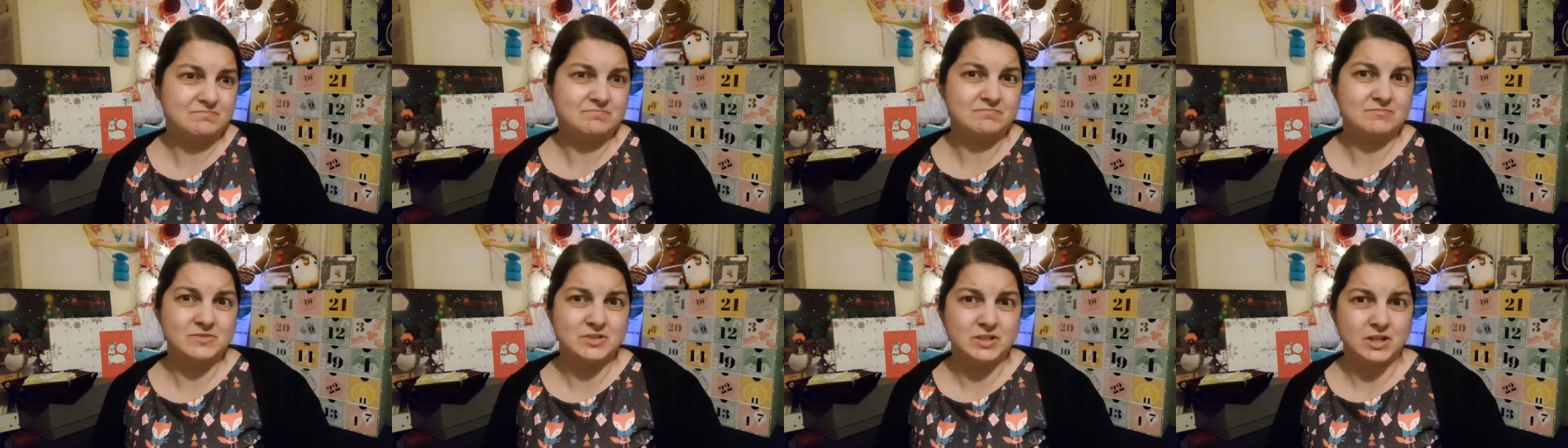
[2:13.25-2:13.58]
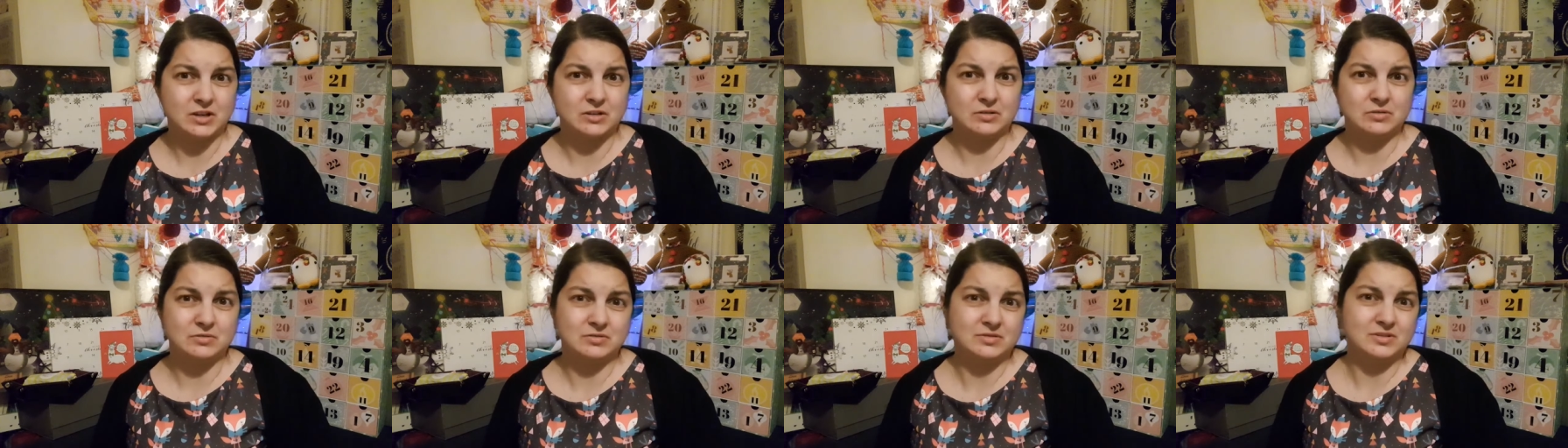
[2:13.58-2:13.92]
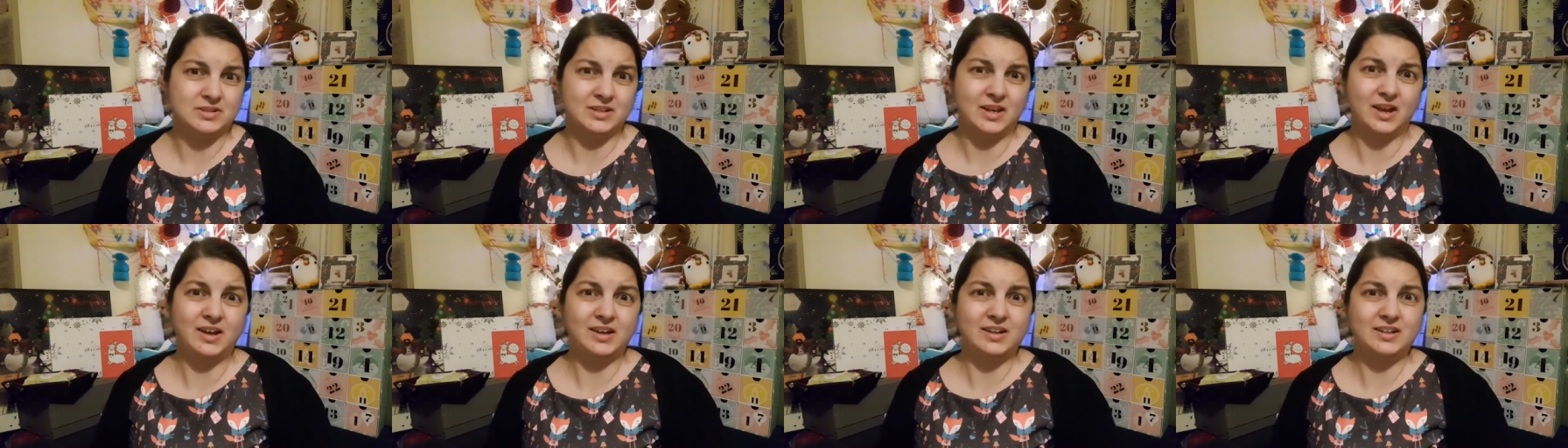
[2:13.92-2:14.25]
So
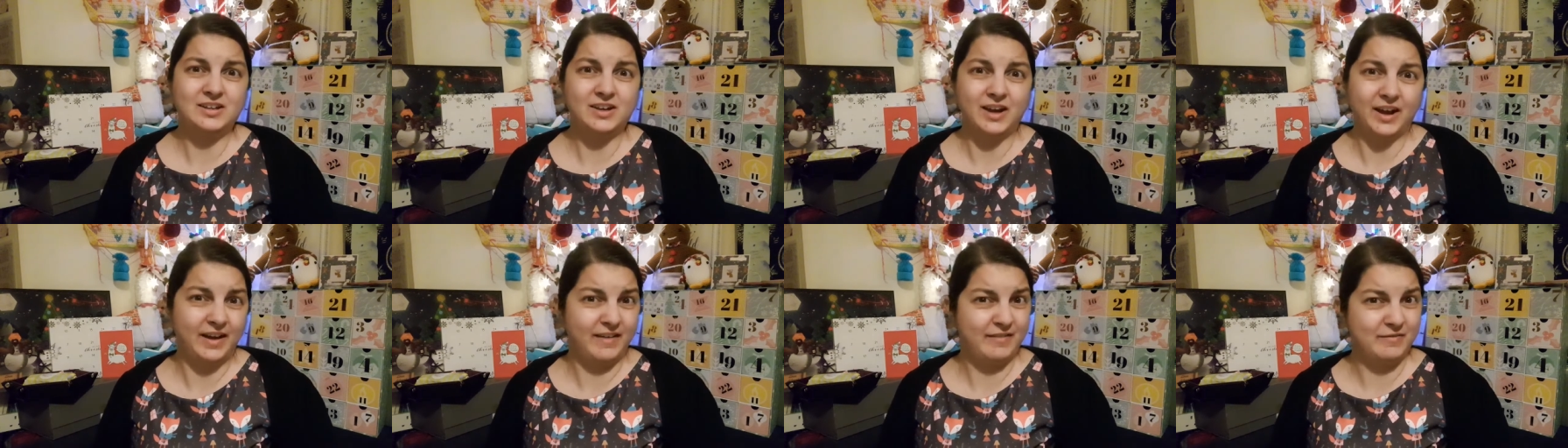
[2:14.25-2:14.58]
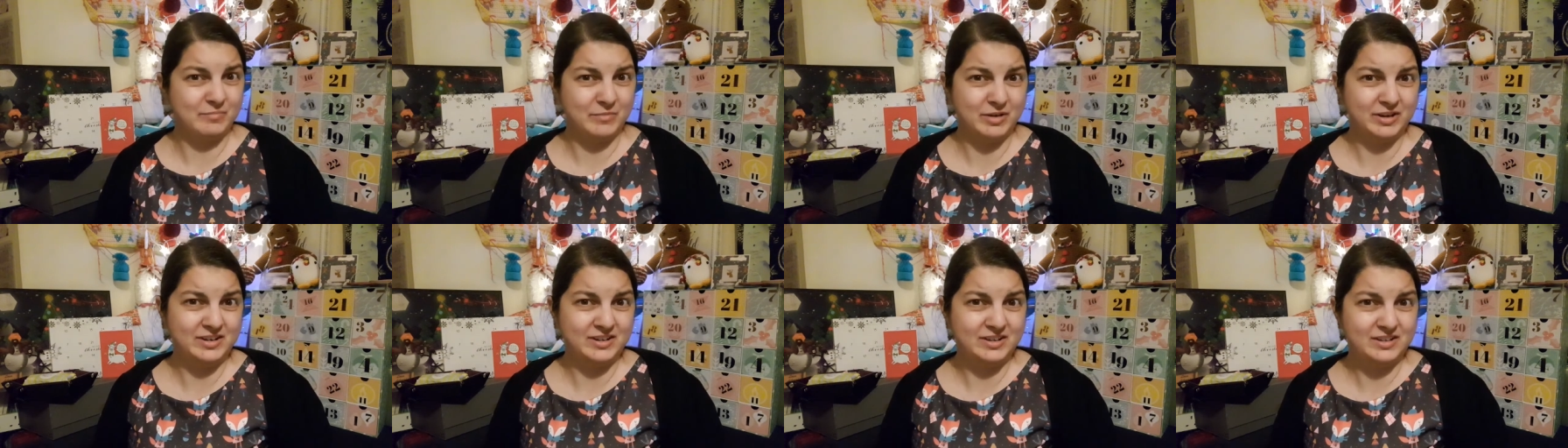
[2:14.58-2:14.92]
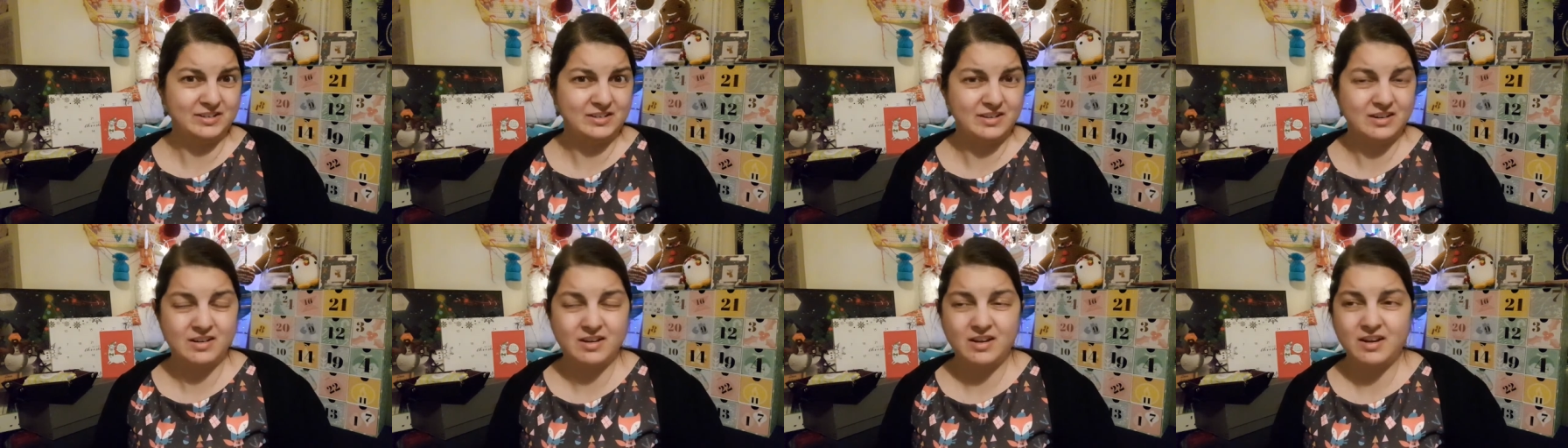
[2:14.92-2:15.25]
yay, I have money.
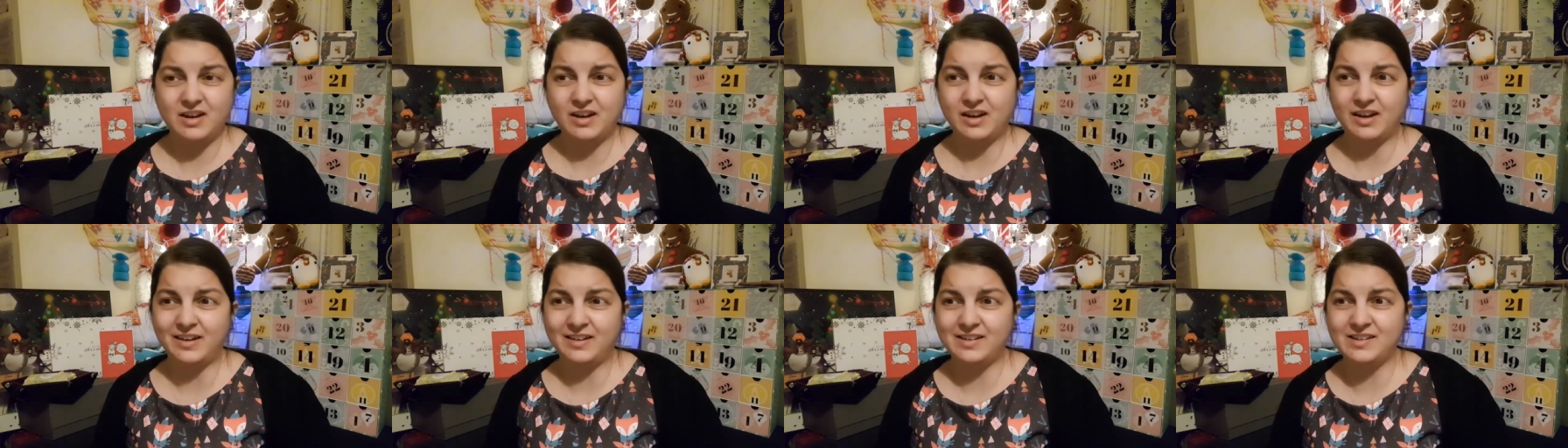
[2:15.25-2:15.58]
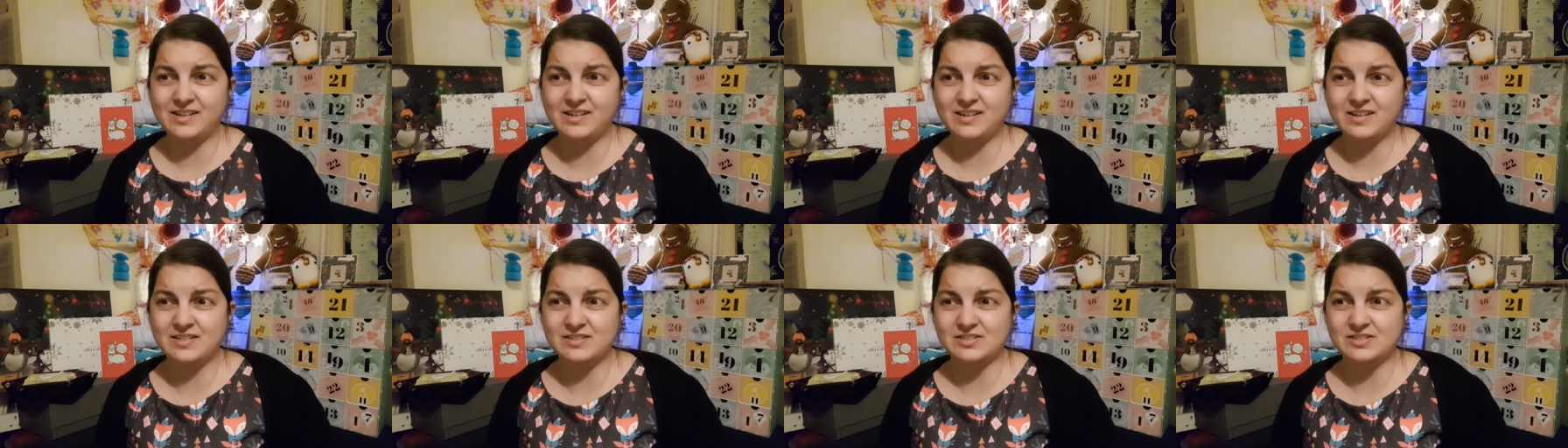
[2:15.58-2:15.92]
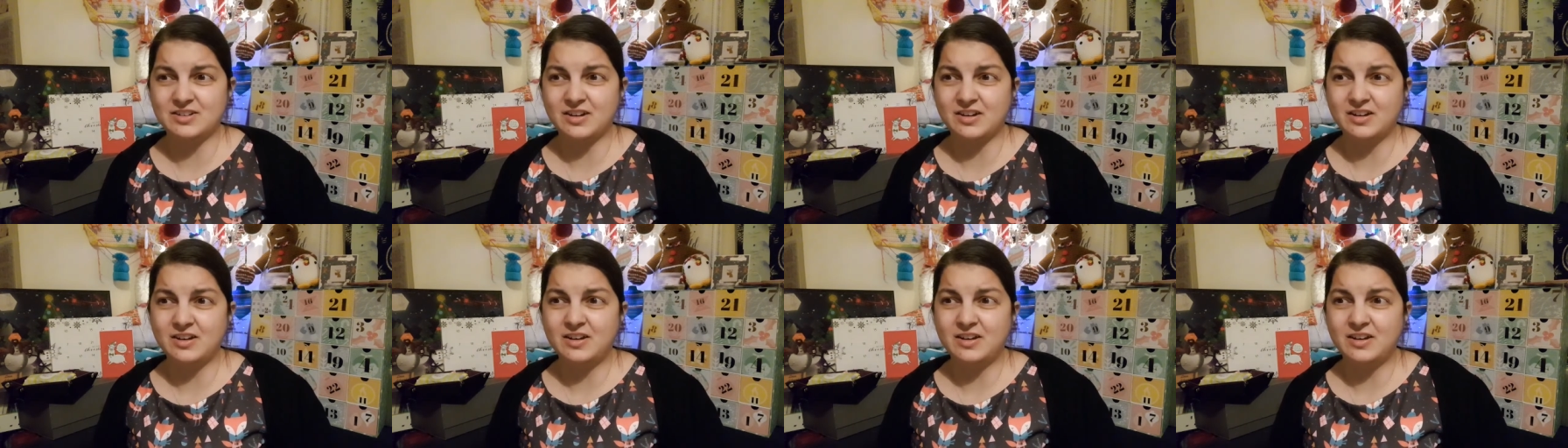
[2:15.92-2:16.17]
And